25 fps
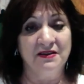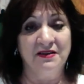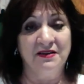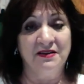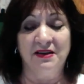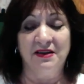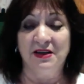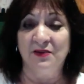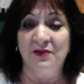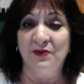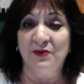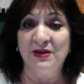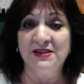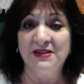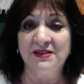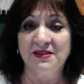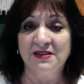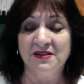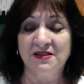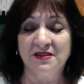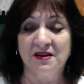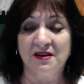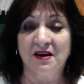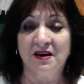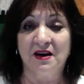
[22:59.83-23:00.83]
in recent
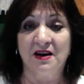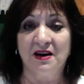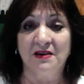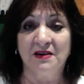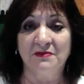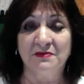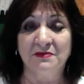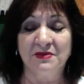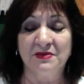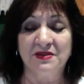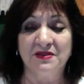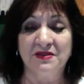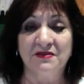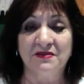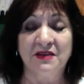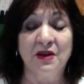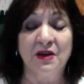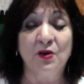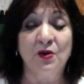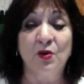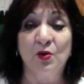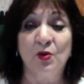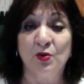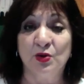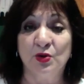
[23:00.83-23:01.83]
times that
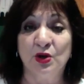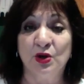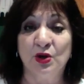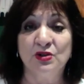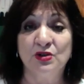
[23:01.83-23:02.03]
all know